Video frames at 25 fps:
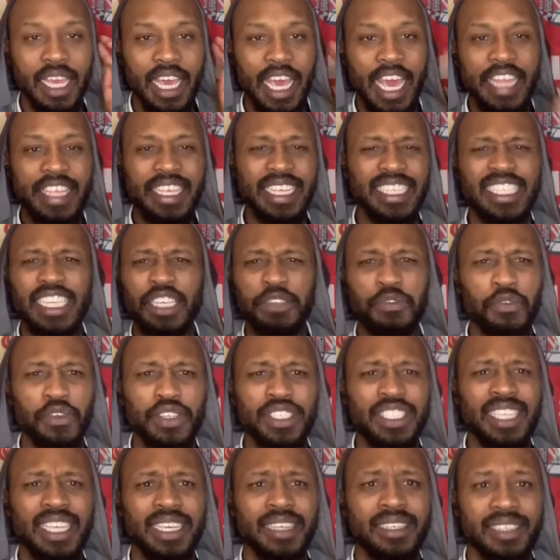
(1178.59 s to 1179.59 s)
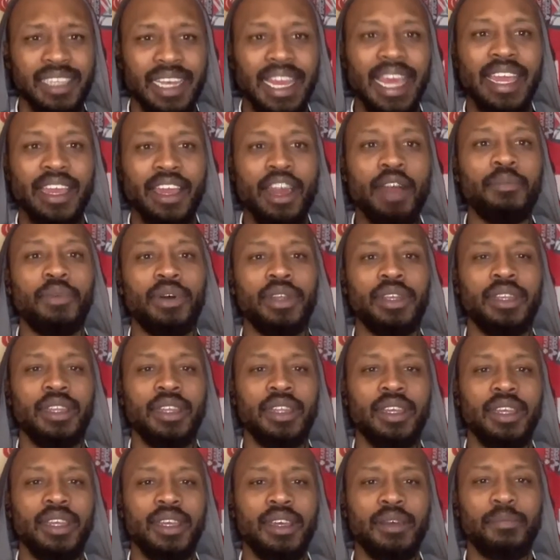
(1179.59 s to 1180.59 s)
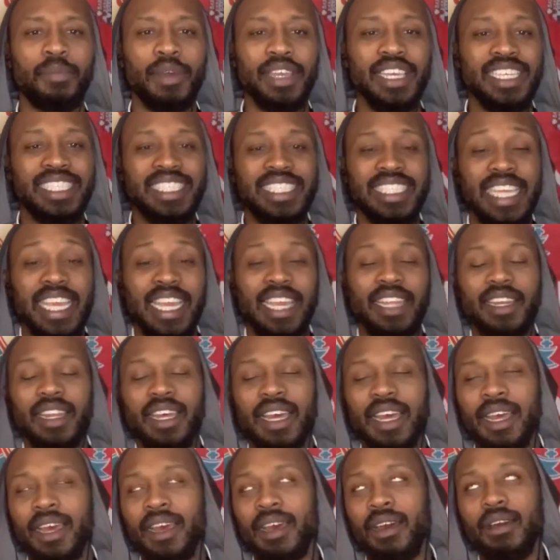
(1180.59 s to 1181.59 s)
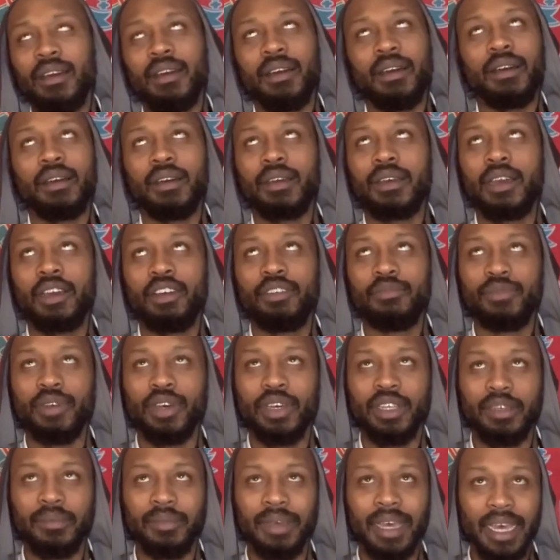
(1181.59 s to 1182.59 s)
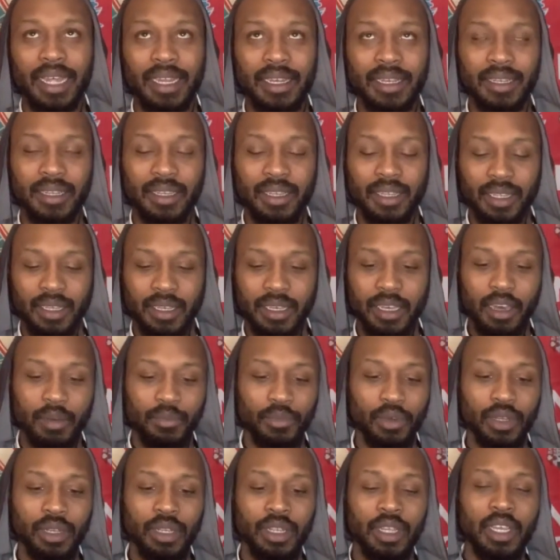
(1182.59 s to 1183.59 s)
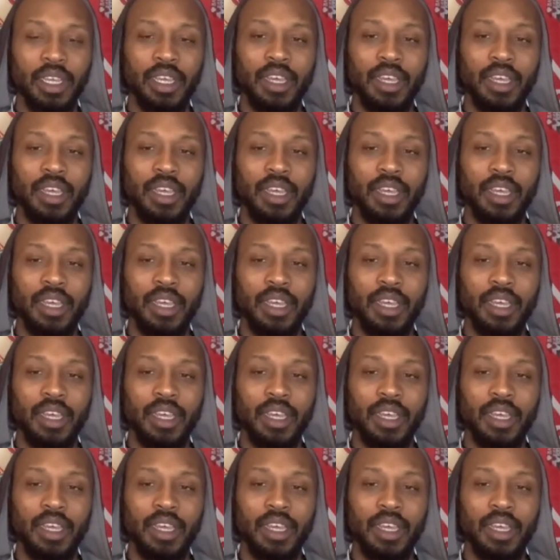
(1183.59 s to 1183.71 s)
And you're 6'6", like, come on. But you sit, oh, come on, man. Come on.